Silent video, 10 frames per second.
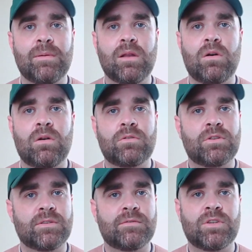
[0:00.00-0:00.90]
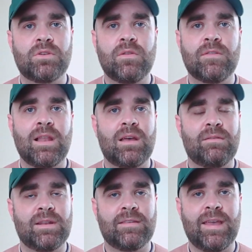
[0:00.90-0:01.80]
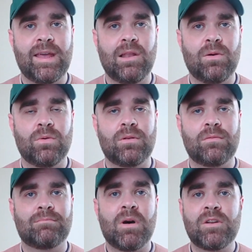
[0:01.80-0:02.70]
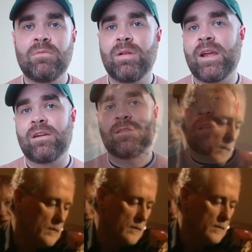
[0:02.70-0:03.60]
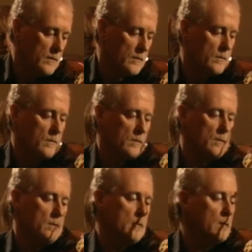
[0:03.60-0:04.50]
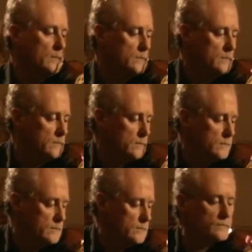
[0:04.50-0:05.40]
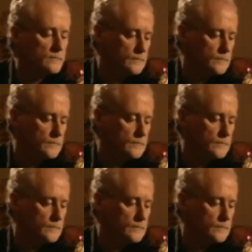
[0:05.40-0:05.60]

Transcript: hundreds of tunes alive in his head alone. Modern players like Matt Cranich, a fiddler and scholar, and